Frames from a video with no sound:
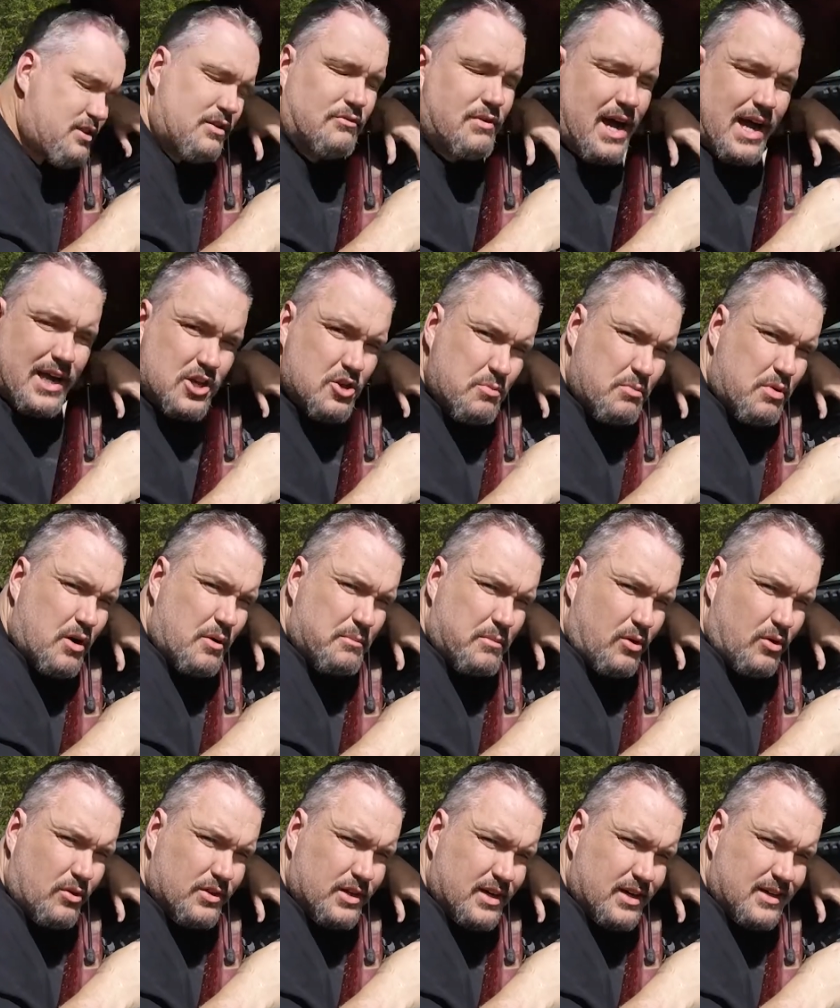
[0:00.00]
the vacuum pump
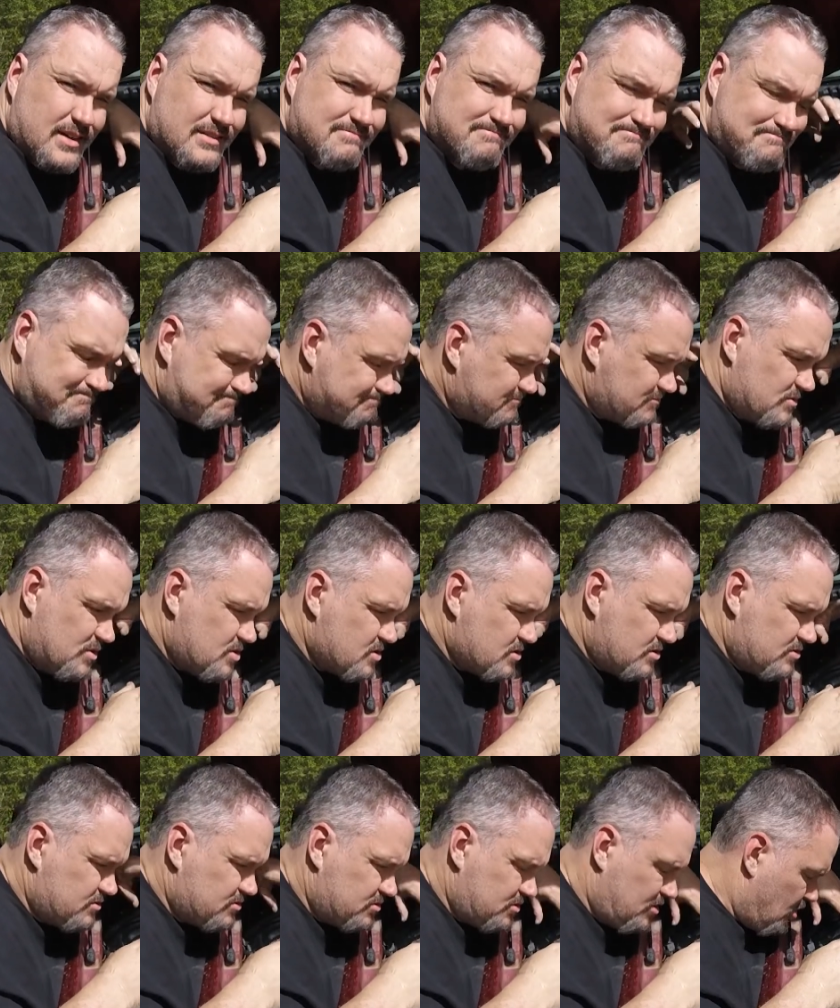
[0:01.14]
on there,
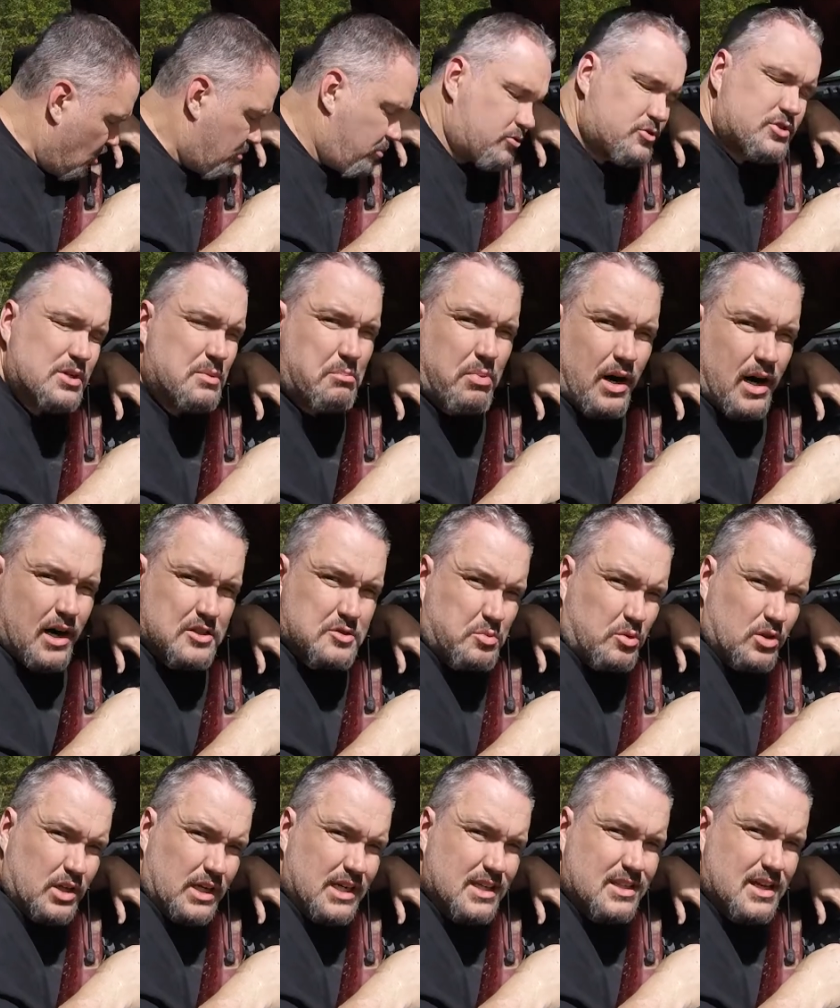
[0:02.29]
almost impossible
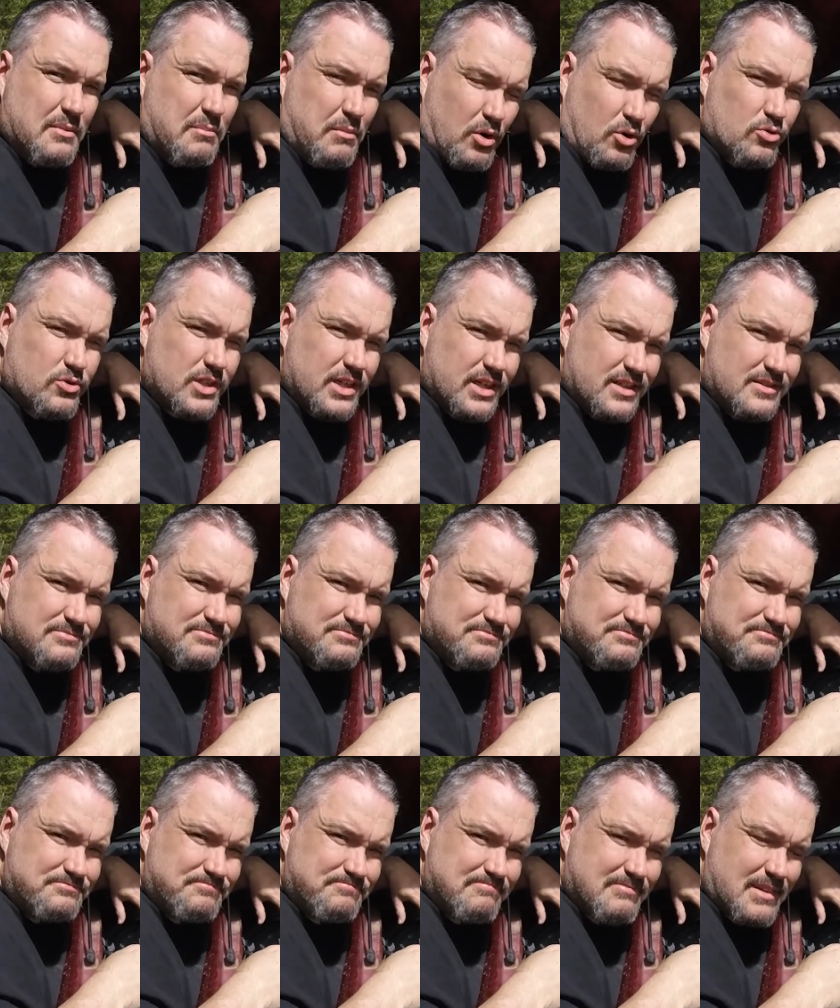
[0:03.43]
to get that bolt in,
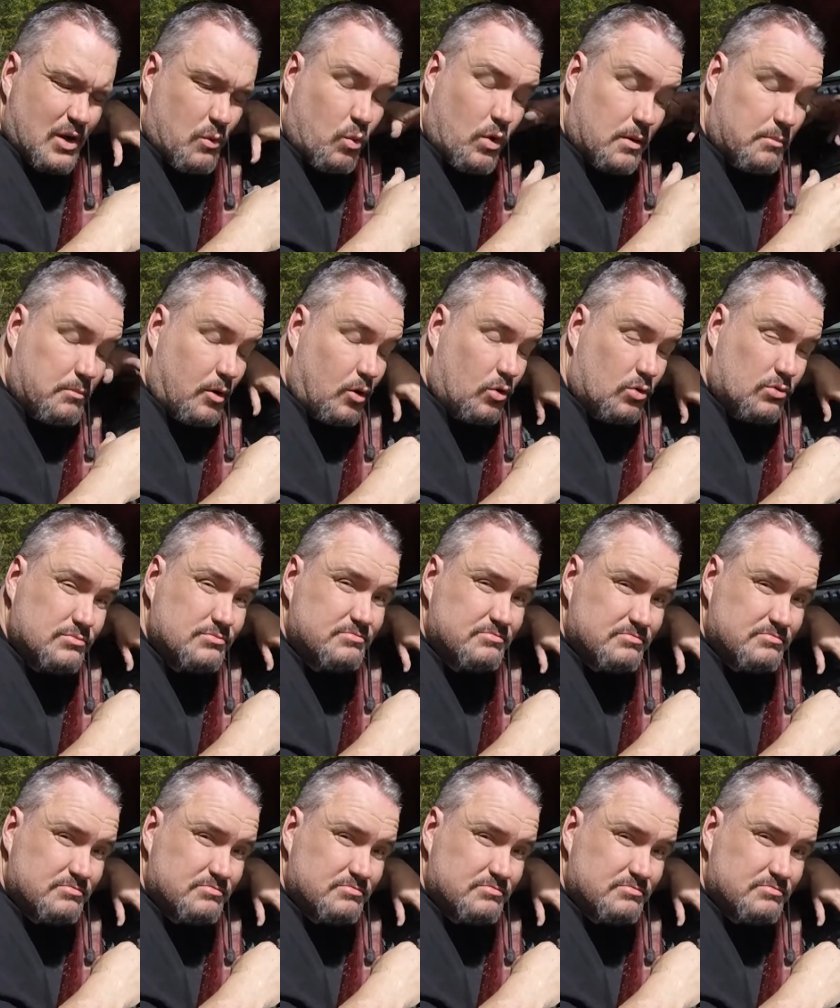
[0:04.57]
that one bolt.